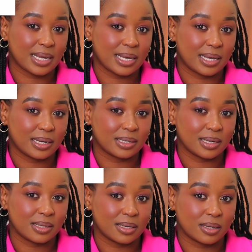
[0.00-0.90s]
and
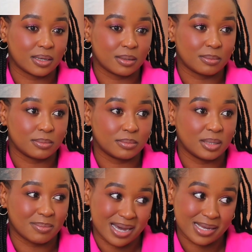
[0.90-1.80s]

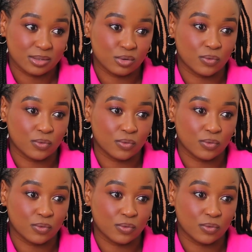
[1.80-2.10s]
the mask,